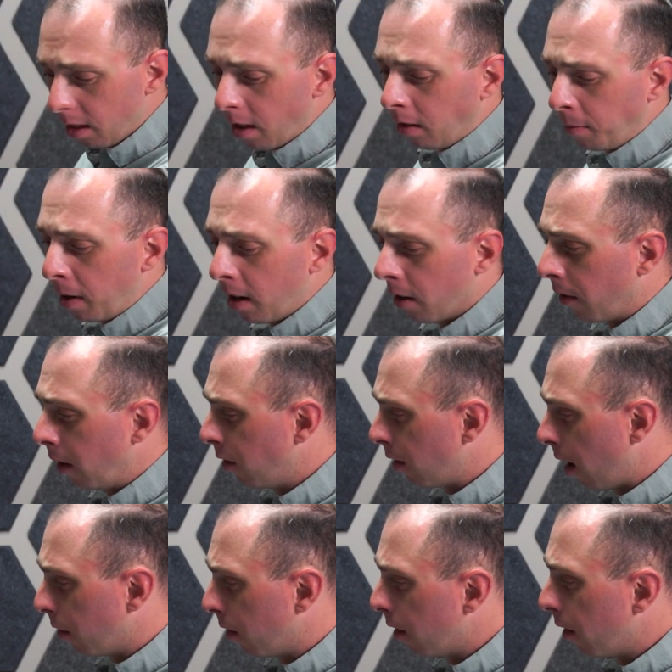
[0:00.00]
The speaker reached
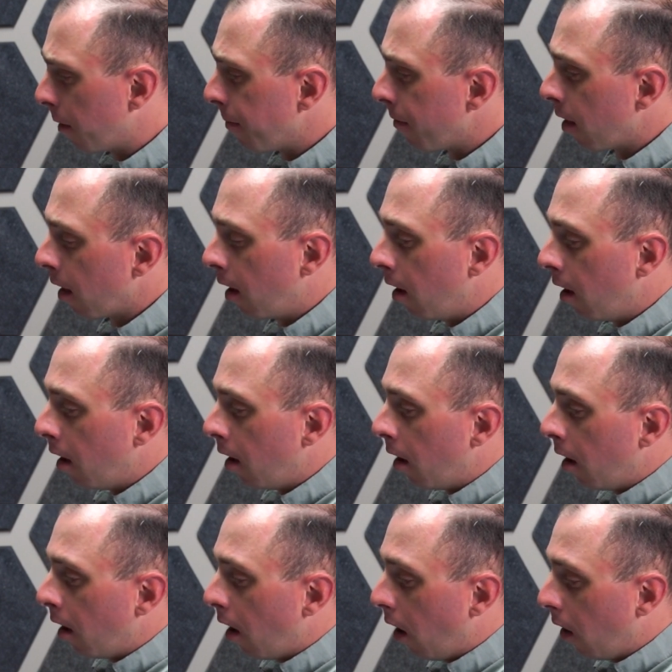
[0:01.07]
out to
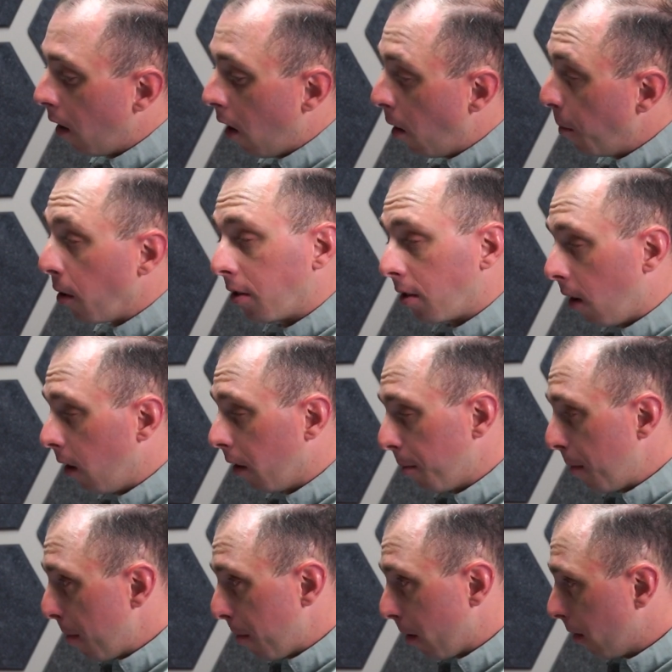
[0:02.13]
almost all the
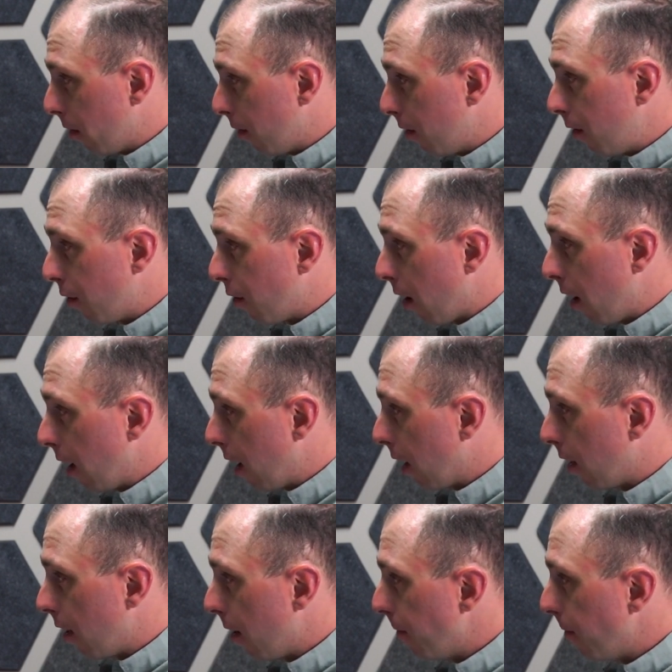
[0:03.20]
members to try and
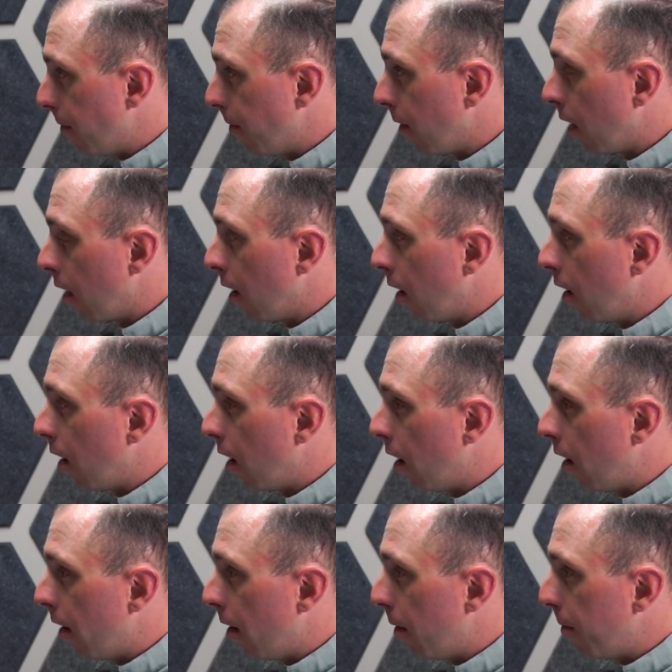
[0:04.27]
get them
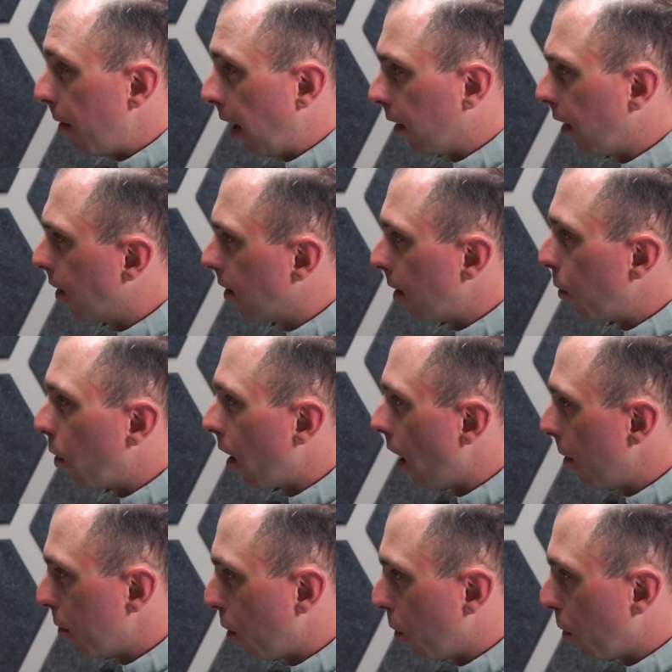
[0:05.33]
at least somewhat on